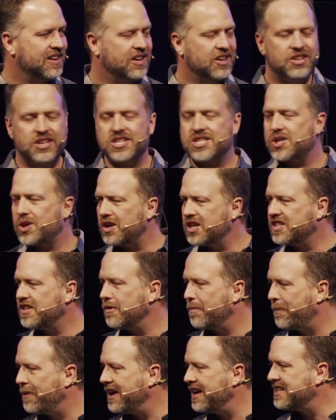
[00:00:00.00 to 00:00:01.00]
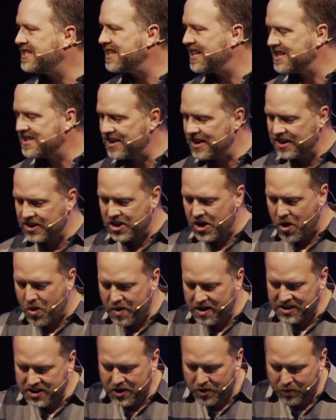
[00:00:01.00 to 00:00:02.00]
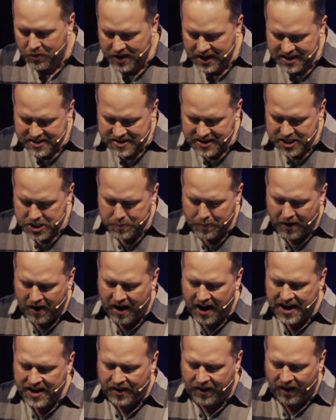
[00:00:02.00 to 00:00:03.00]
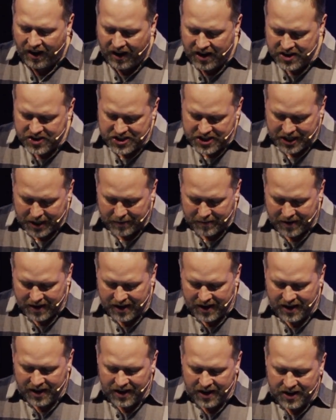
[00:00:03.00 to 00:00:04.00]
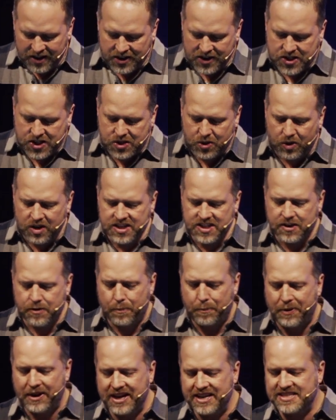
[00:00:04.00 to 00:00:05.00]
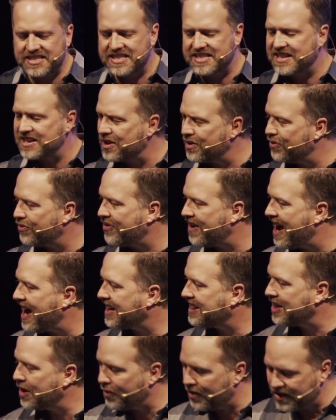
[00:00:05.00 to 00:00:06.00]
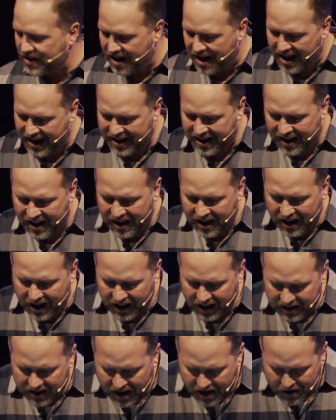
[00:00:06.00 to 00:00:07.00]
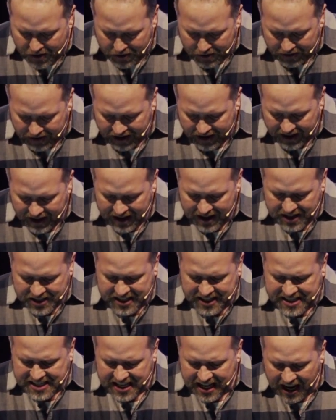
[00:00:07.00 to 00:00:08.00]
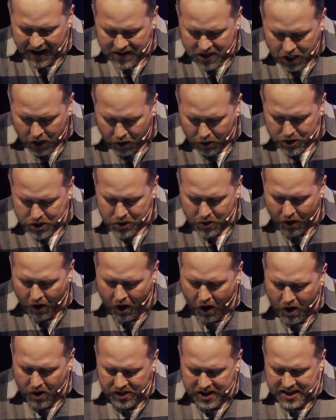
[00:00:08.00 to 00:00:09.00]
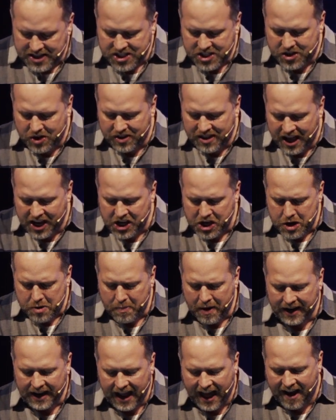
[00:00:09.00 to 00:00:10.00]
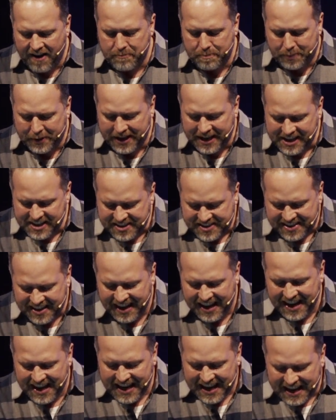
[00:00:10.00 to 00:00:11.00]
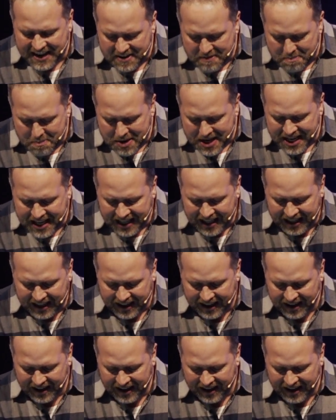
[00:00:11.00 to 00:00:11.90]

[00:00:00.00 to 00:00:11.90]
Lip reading: The source of peace isn't knowing the reasons behind our hardship. The source of peace is in the fact that we're not alone. Jesus said, "I've told you all this so that you might have peace in me.